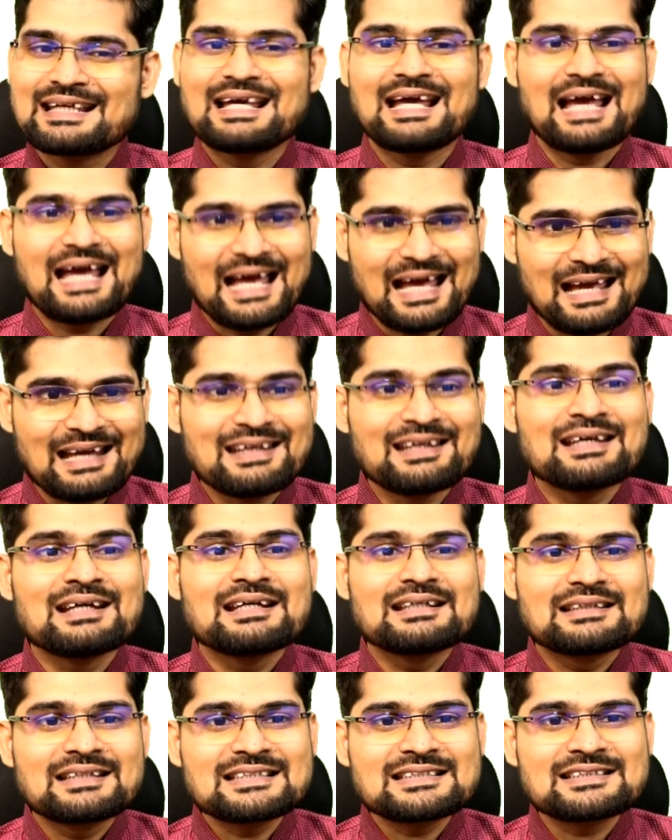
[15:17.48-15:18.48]
And
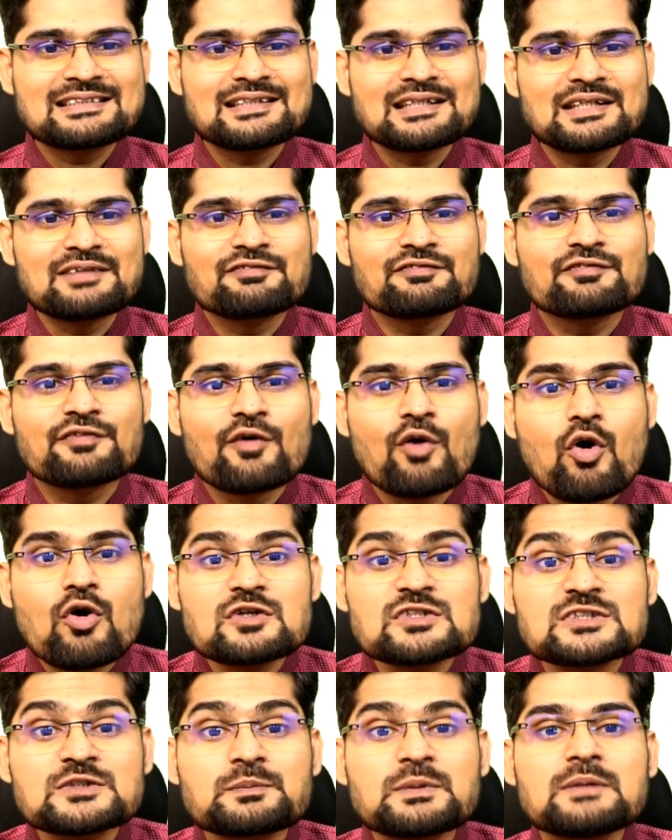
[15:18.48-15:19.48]
this theory
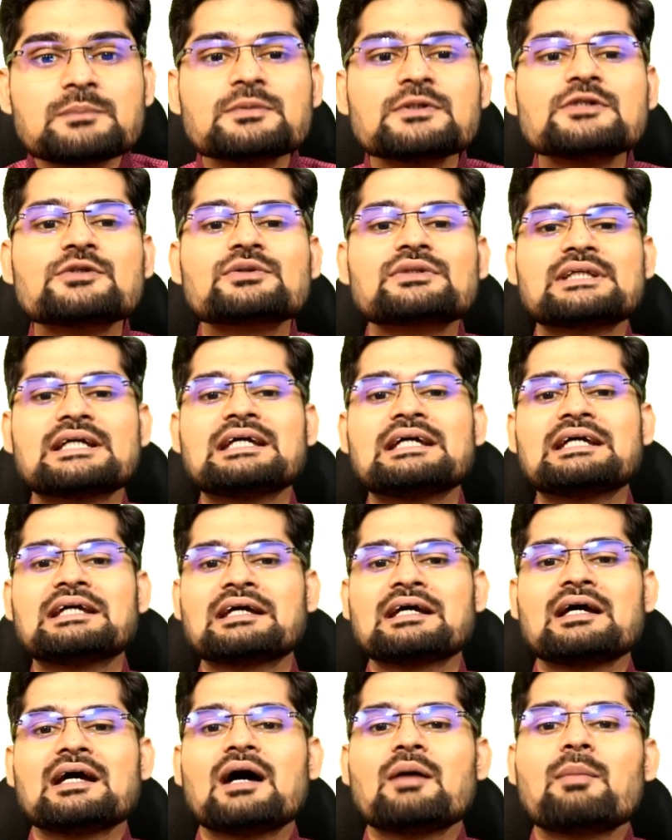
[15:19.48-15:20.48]
forced people to think
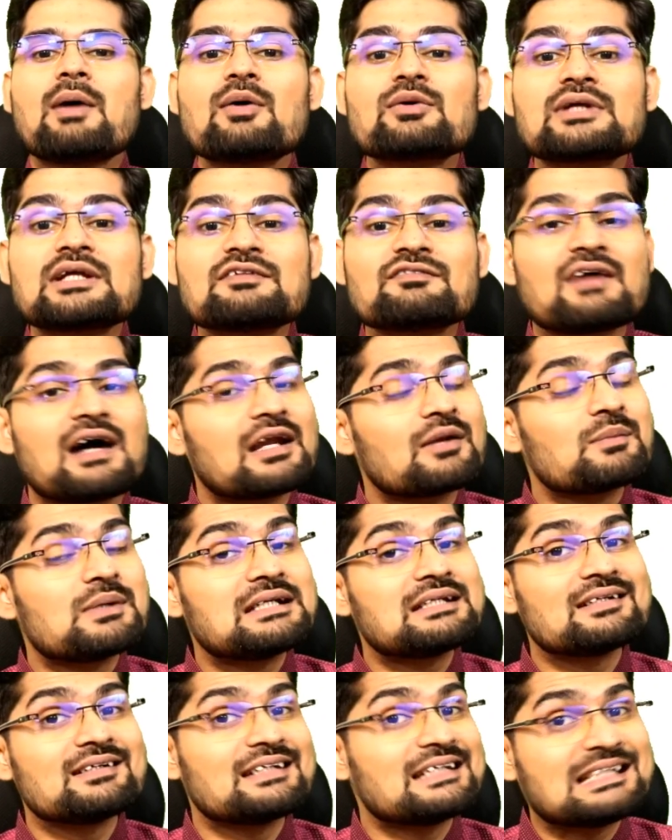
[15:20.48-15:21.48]
about
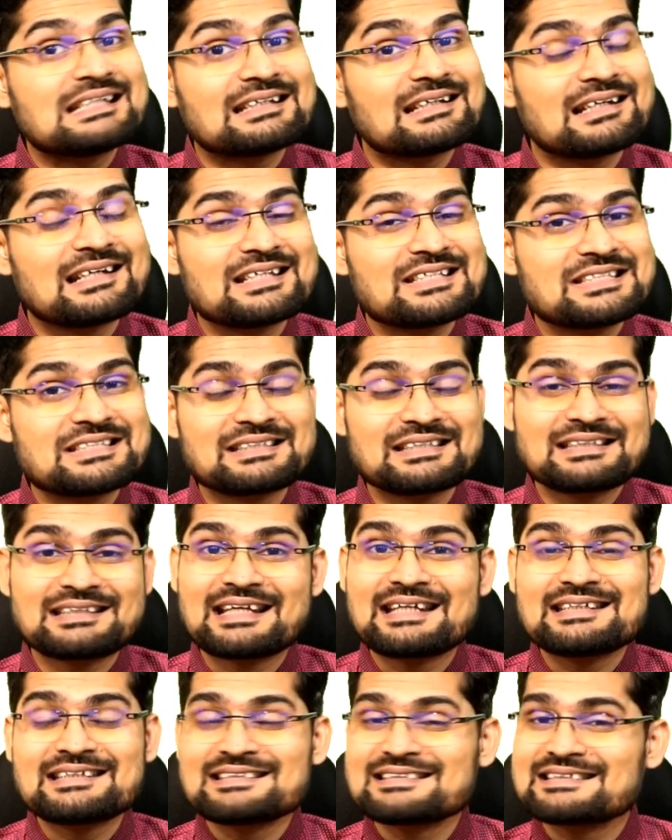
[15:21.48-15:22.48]
environmental degradation in
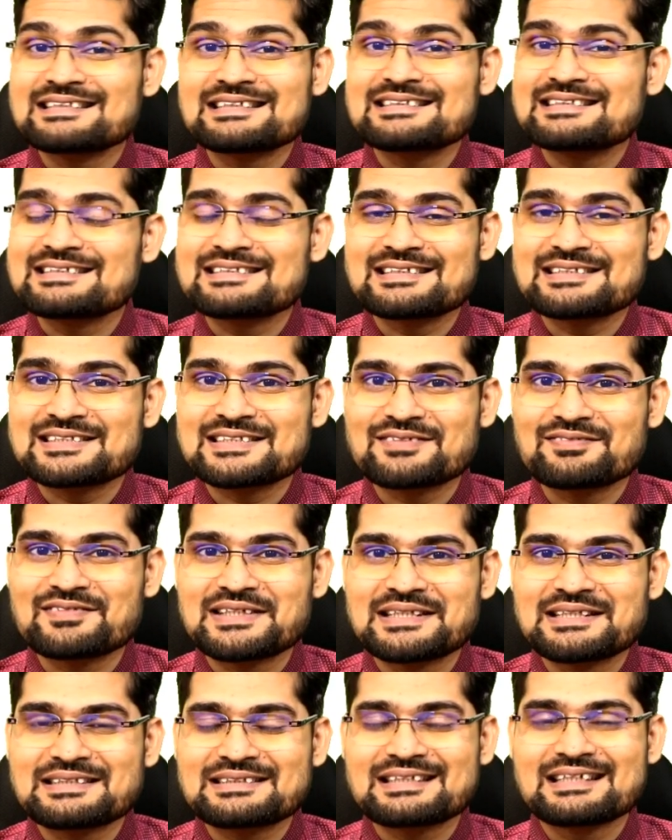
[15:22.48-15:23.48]
1960s and
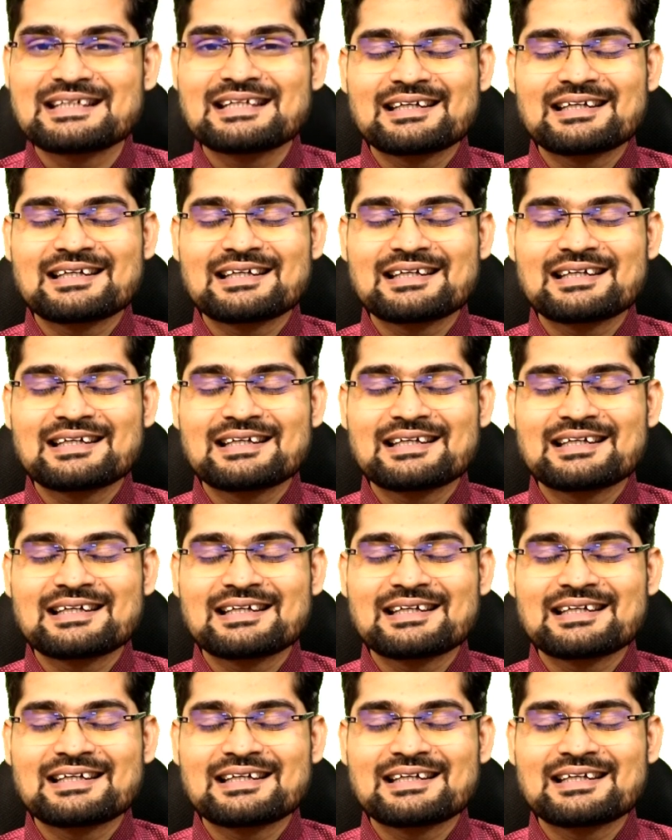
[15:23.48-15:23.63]
70s,